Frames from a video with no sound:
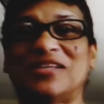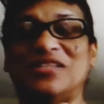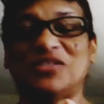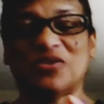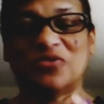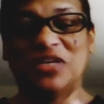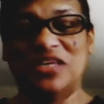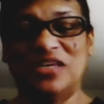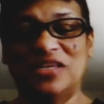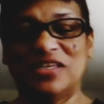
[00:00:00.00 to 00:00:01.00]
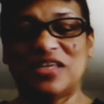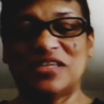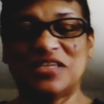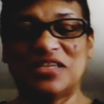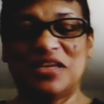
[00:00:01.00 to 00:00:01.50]
Stony,
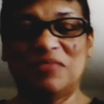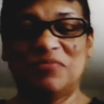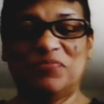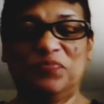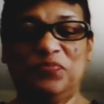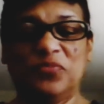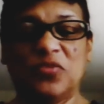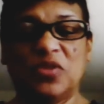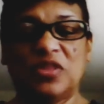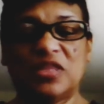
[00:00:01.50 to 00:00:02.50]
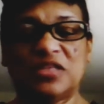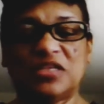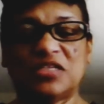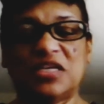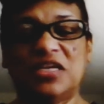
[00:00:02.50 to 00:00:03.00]
that's his name, that
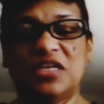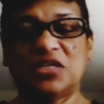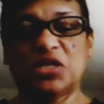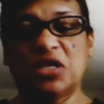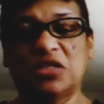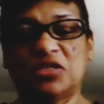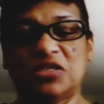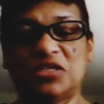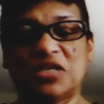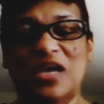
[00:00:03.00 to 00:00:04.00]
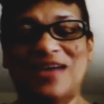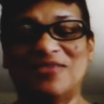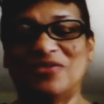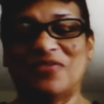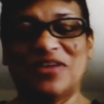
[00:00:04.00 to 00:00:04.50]
does the eating challenges. I
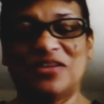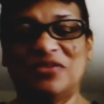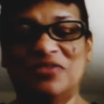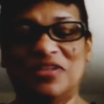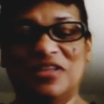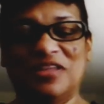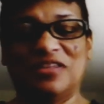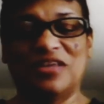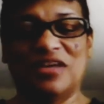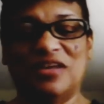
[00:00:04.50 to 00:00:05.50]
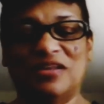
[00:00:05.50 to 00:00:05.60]
don't know if I can do anything like that.